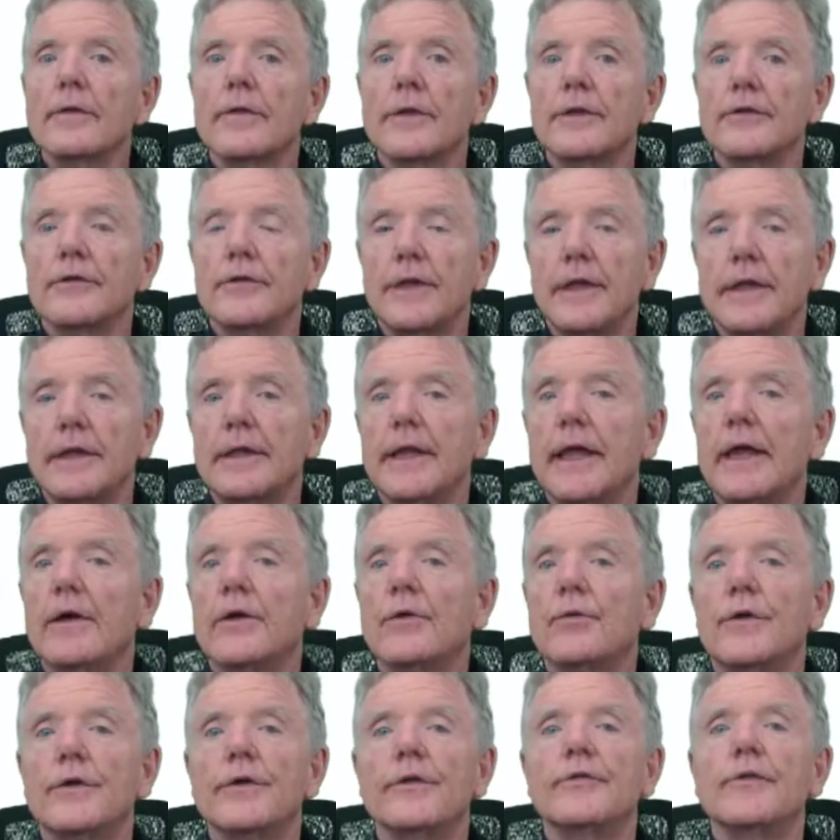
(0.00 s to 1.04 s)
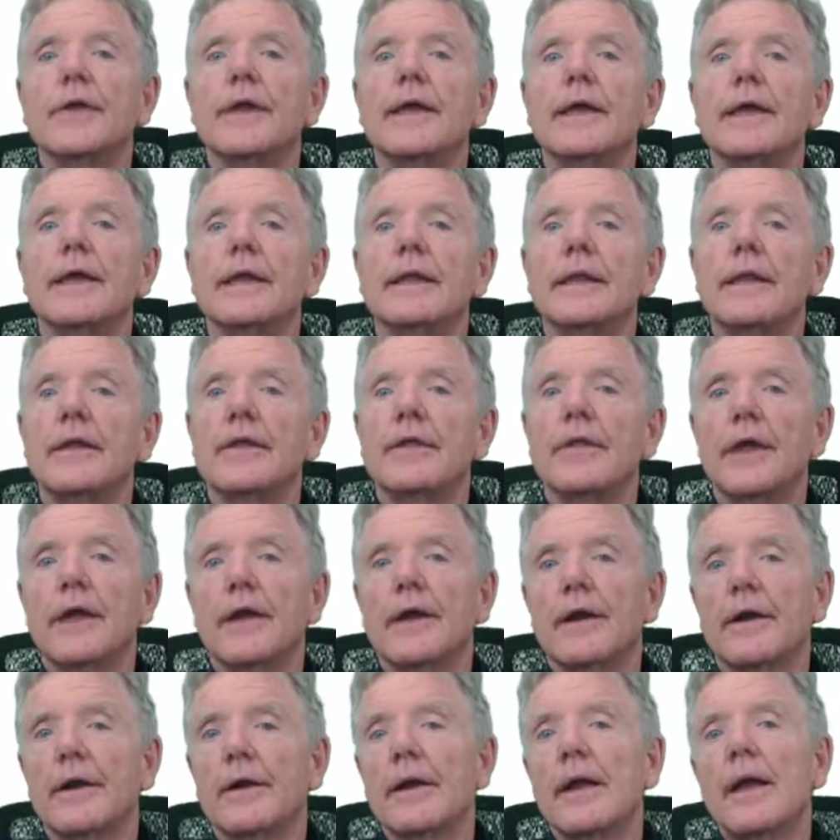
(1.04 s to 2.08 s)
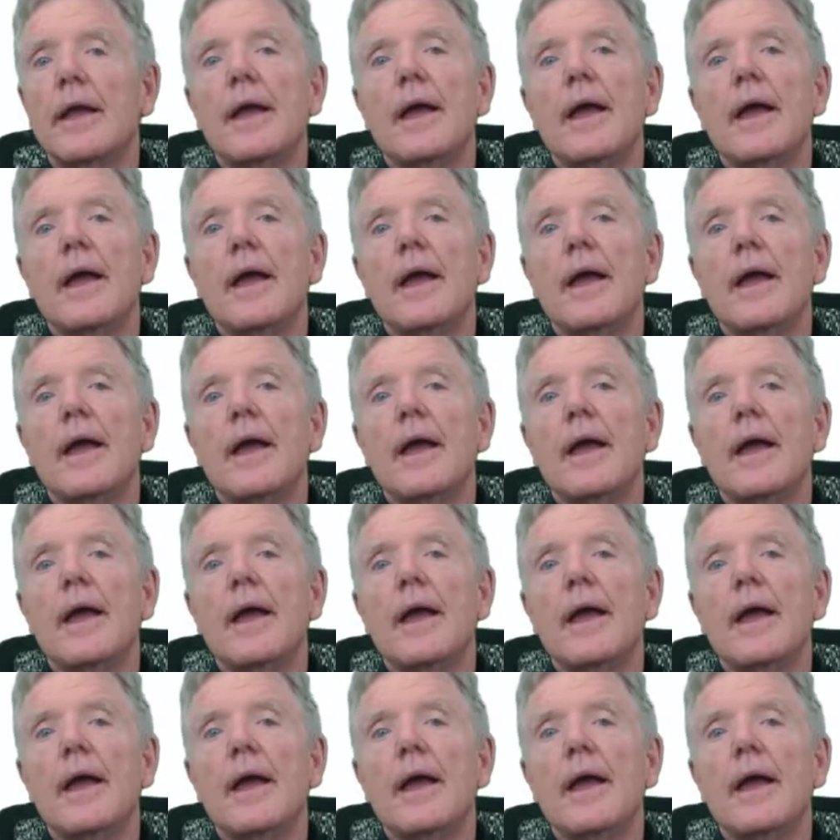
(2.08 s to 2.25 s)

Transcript: This detail was in their